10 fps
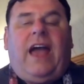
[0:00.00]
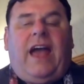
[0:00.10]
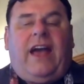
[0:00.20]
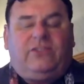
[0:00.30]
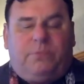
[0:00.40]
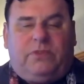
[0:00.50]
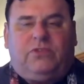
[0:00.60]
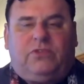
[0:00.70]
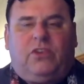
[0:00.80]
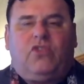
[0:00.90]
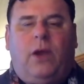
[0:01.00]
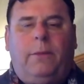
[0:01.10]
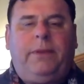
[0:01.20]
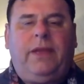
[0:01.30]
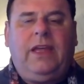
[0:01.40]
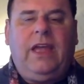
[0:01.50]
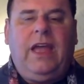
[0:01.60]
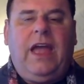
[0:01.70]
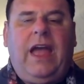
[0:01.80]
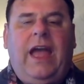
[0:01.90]
as Mr. Trump,
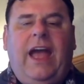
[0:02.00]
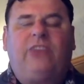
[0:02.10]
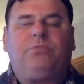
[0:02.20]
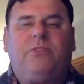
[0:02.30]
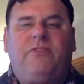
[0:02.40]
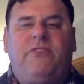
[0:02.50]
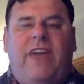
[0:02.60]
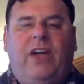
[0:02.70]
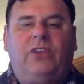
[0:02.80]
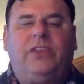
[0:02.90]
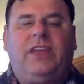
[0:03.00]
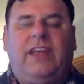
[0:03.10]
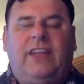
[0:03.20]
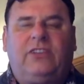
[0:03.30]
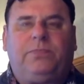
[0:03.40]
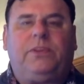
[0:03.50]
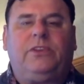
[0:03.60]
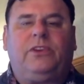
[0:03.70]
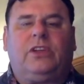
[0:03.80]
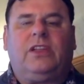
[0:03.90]
has prevailed against
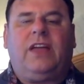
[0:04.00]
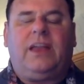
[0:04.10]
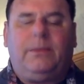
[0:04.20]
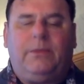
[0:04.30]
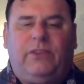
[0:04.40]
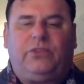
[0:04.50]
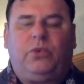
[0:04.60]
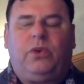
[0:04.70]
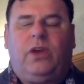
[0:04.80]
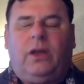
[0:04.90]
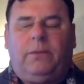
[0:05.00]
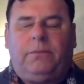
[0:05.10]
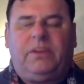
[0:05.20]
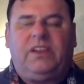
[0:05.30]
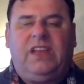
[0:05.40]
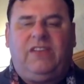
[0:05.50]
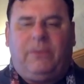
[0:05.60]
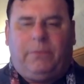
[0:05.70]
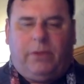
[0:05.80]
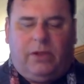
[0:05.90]
political enemies to an
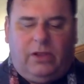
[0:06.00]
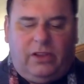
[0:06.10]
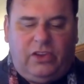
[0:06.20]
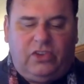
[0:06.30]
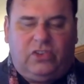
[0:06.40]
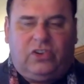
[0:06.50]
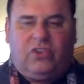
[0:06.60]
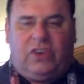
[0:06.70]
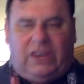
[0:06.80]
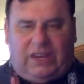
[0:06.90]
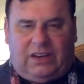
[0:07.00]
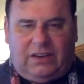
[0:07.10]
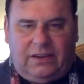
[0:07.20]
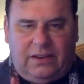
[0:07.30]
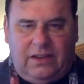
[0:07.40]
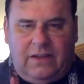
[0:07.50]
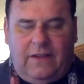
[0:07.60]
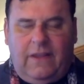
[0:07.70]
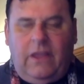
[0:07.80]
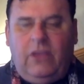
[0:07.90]
unbelievable degree.
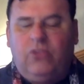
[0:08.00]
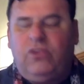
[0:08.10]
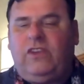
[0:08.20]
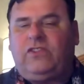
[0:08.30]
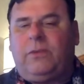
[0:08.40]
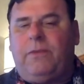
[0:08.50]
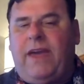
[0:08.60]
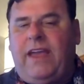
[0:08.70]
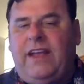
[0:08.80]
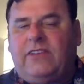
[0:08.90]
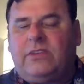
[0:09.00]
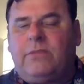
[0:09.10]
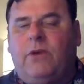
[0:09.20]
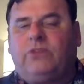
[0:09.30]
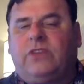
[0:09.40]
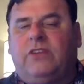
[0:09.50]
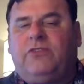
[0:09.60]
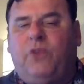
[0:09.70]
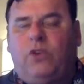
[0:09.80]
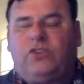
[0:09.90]
Theresa May is a most
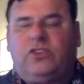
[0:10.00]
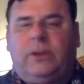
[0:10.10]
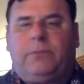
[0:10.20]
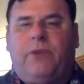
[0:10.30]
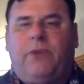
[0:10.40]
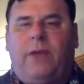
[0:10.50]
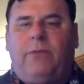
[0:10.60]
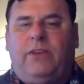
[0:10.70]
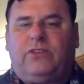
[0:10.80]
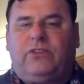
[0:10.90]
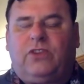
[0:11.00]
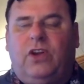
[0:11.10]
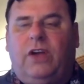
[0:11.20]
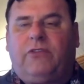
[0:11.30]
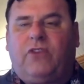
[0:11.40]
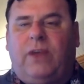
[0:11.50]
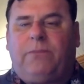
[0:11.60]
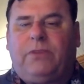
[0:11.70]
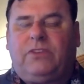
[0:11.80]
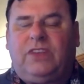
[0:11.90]
unfortunate prime minister of
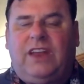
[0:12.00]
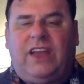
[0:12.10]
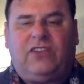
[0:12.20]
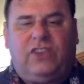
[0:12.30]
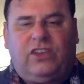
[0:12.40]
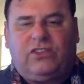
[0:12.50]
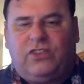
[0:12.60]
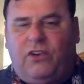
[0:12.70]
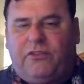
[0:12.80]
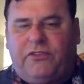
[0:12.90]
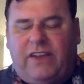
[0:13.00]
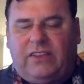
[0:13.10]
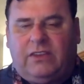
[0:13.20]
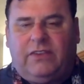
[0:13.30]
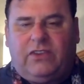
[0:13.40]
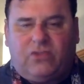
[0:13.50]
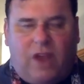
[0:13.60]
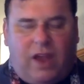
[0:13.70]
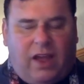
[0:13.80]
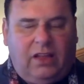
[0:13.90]
Great Britain, and she is no friend of
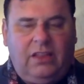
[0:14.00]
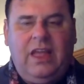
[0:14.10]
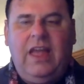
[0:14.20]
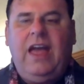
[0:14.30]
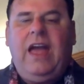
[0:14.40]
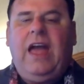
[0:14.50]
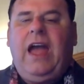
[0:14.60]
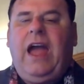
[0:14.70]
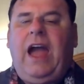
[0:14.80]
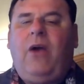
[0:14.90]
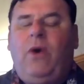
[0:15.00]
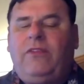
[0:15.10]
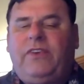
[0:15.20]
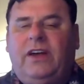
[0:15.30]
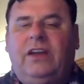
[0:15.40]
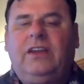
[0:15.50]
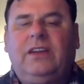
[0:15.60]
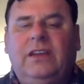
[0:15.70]
Israel. However,